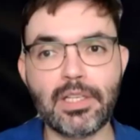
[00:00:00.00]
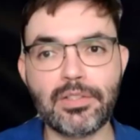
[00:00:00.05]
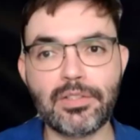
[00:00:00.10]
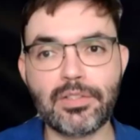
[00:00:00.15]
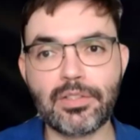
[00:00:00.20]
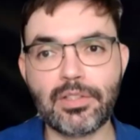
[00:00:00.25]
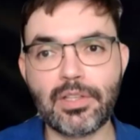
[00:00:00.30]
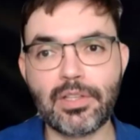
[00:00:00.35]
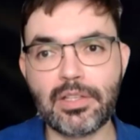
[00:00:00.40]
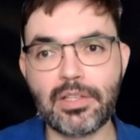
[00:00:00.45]
Yeah,
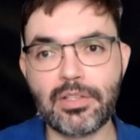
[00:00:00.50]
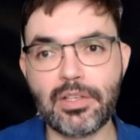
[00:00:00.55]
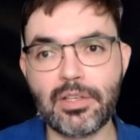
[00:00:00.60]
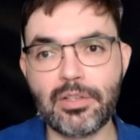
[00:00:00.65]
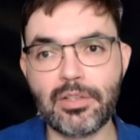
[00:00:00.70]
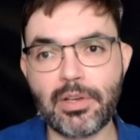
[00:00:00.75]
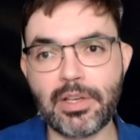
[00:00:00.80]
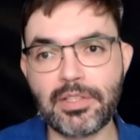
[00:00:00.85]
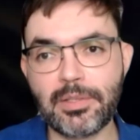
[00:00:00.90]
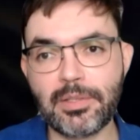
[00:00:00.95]
that's
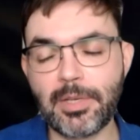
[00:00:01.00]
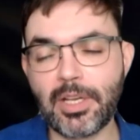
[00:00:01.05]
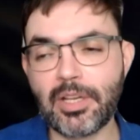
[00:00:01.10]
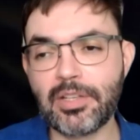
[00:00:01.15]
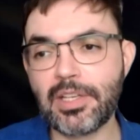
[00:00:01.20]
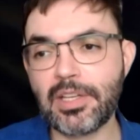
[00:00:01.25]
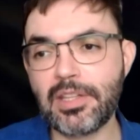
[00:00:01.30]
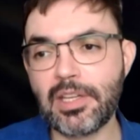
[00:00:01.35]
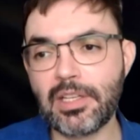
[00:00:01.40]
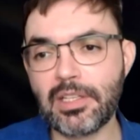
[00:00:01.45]
interesting,
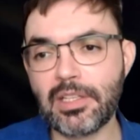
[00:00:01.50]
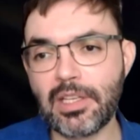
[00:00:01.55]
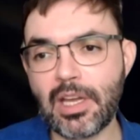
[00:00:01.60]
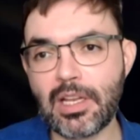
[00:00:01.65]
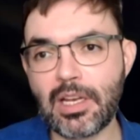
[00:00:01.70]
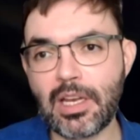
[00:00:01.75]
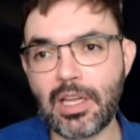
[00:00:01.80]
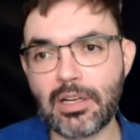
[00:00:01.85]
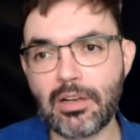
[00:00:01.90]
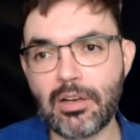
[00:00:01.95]
because I think
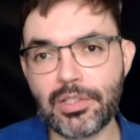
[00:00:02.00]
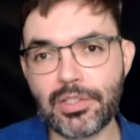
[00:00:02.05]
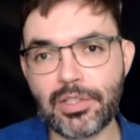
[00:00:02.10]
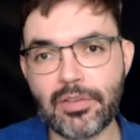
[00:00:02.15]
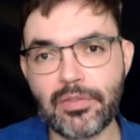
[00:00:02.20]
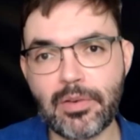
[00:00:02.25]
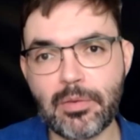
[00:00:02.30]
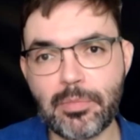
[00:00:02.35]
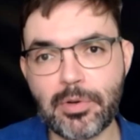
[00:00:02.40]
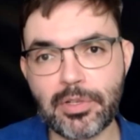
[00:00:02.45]
there are
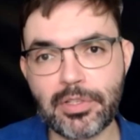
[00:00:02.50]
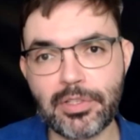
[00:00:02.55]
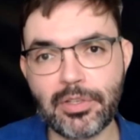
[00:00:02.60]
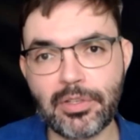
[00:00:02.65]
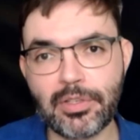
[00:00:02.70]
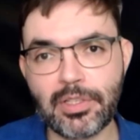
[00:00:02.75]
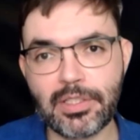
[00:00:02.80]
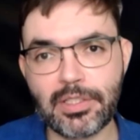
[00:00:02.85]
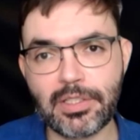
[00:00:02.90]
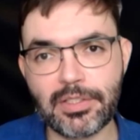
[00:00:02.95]
lots of
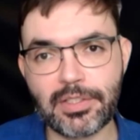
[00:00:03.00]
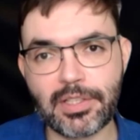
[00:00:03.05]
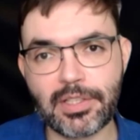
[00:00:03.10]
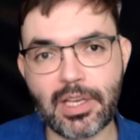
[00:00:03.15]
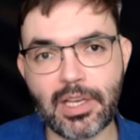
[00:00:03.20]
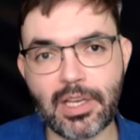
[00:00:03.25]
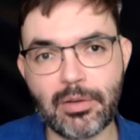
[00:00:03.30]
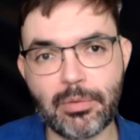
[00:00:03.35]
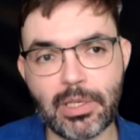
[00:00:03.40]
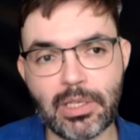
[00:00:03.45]
opportunities
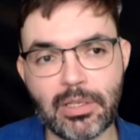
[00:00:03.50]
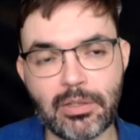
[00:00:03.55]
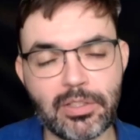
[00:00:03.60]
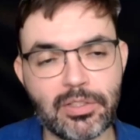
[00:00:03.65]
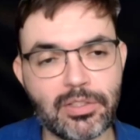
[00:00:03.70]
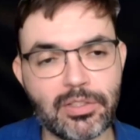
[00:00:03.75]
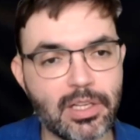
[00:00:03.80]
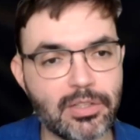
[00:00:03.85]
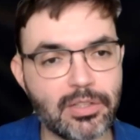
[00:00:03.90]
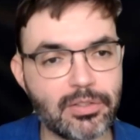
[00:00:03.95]
there when
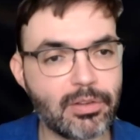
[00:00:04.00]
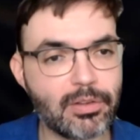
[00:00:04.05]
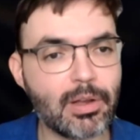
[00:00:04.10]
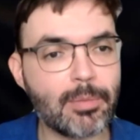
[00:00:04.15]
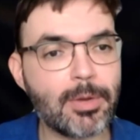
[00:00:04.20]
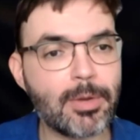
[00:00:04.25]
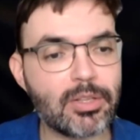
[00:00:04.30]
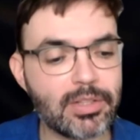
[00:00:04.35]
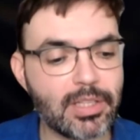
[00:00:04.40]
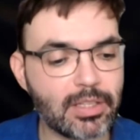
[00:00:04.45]
I start to
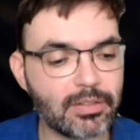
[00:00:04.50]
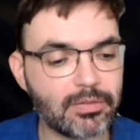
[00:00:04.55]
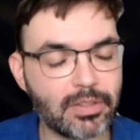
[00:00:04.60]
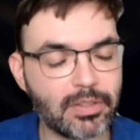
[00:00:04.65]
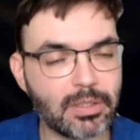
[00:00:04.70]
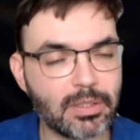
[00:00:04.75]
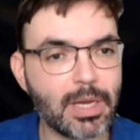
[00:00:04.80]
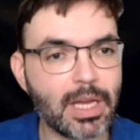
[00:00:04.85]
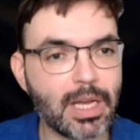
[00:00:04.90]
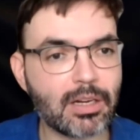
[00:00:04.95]
talk about that
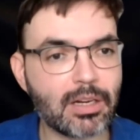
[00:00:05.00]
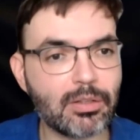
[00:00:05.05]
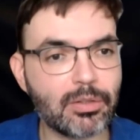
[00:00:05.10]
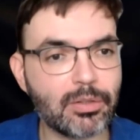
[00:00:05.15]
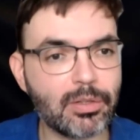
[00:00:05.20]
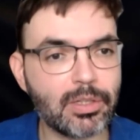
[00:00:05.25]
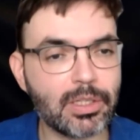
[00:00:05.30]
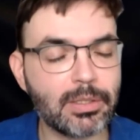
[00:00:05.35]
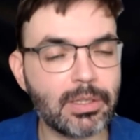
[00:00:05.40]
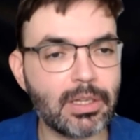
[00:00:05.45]
feedback
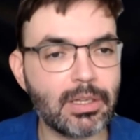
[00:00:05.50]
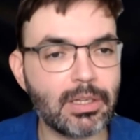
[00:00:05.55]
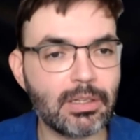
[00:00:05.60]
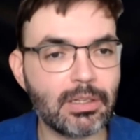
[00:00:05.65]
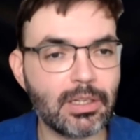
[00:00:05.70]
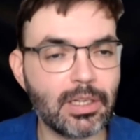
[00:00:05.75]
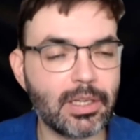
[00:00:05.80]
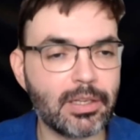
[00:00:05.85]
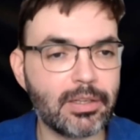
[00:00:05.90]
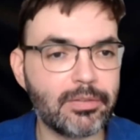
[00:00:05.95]
loop.
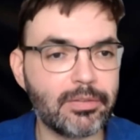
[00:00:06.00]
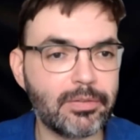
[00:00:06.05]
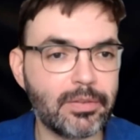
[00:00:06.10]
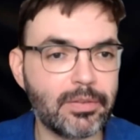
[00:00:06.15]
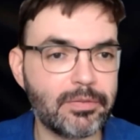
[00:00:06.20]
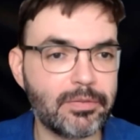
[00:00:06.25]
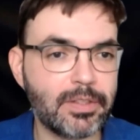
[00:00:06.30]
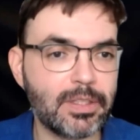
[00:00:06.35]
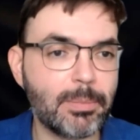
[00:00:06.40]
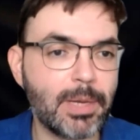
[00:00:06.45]

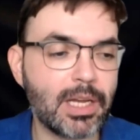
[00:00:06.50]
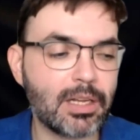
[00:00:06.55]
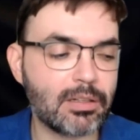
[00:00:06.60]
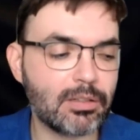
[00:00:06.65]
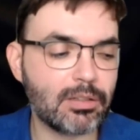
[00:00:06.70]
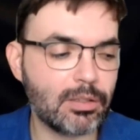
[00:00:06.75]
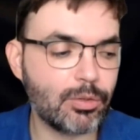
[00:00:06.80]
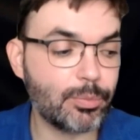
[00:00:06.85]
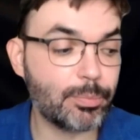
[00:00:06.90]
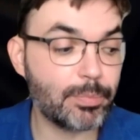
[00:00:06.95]
Feedback
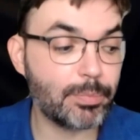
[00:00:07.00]
loop.